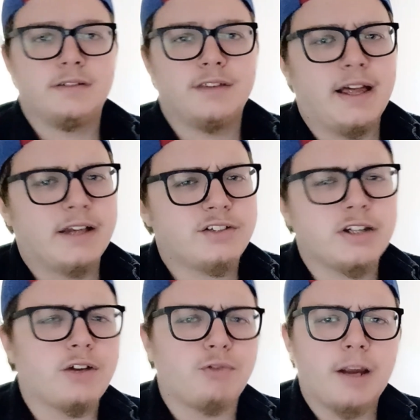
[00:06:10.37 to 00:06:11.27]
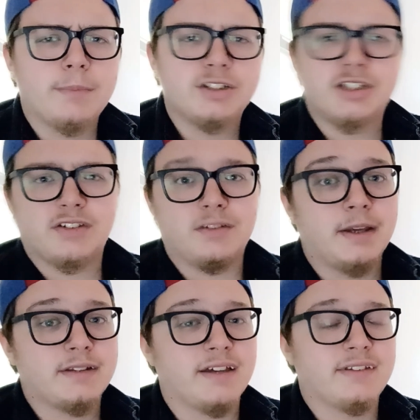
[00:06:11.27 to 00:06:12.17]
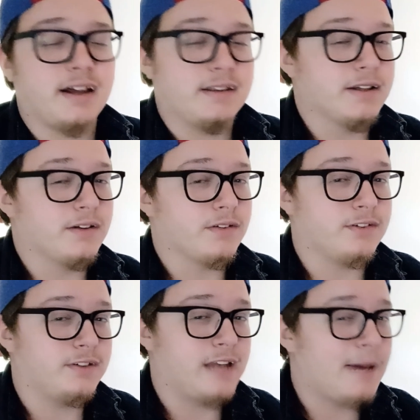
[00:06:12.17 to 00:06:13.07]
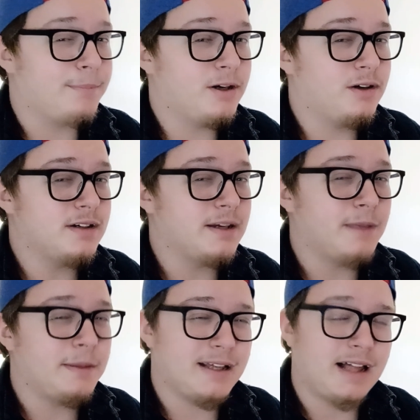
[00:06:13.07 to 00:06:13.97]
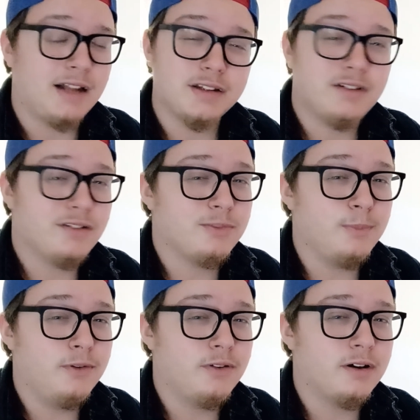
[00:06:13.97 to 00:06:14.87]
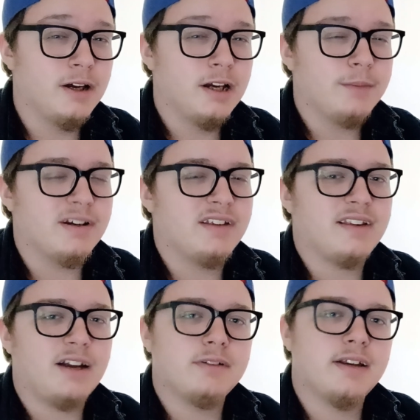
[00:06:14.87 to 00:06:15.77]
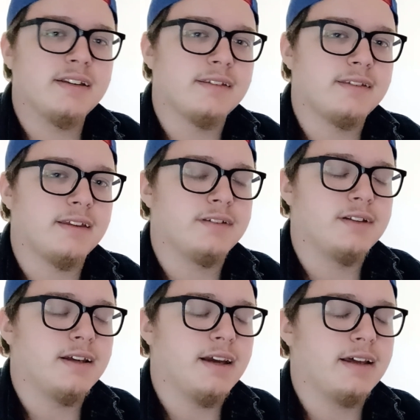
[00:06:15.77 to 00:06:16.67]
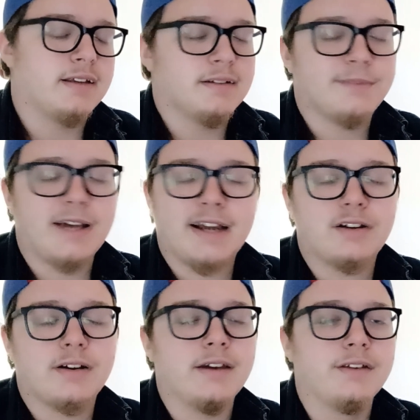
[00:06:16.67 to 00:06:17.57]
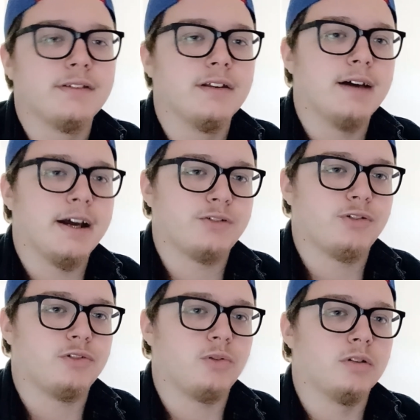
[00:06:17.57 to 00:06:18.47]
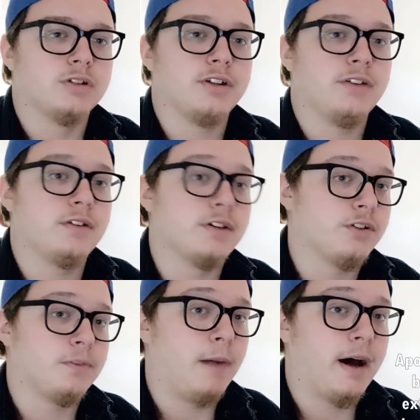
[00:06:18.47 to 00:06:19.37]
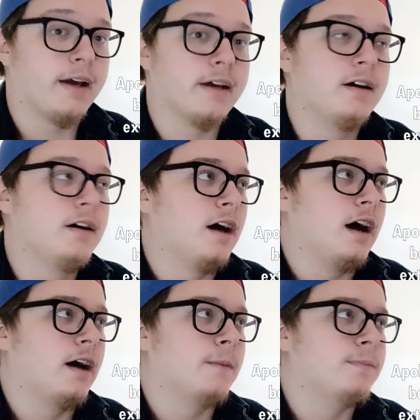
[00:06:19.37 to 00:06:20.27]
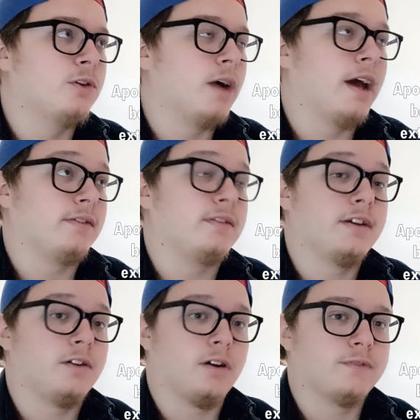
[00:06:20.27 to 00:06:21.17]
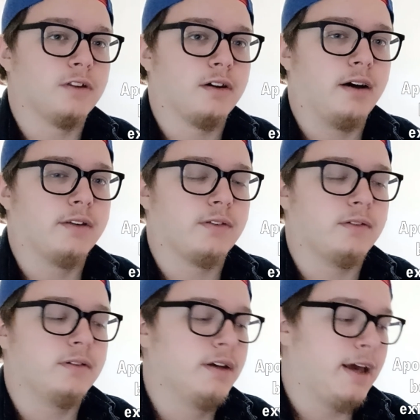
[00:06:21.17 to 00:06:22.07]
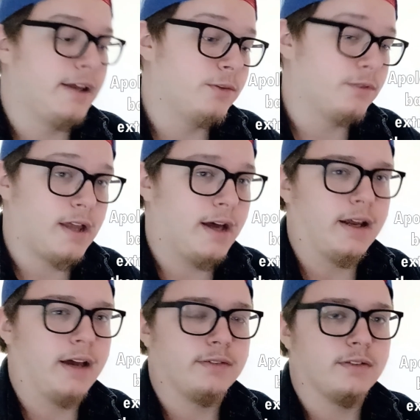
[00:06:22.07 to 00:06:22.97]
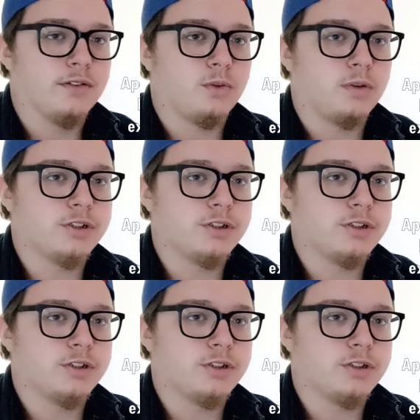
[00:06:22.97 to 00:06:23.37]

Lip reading: extra gig of RAM is just to make things a little snappier and maybe a little smoother, but it's not really a necessity, and neither is the extra storage, because you can just buy a new SD card for the console and use that as the storage.